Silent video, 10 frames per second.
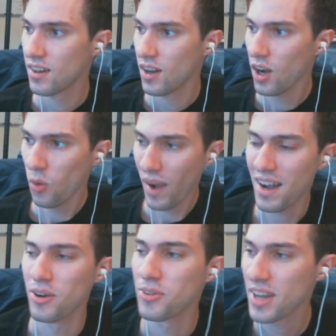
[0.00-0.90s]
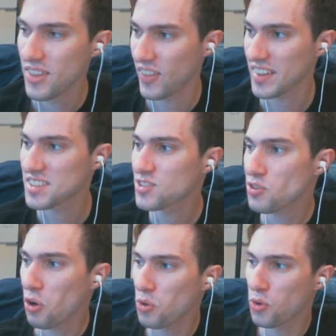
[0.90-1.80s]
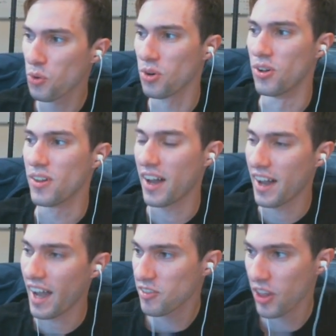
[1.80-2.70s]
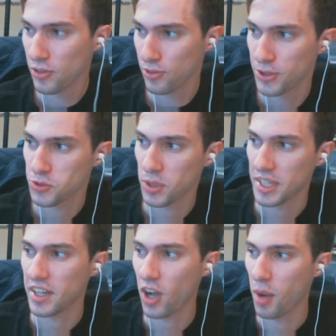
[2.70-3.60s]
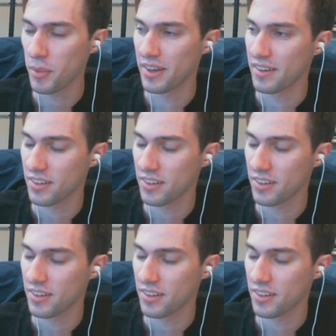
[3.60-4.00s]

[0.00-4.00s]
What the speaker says: Oh, wow, Nathan, that's so cool. I have another friend who's working at Garmin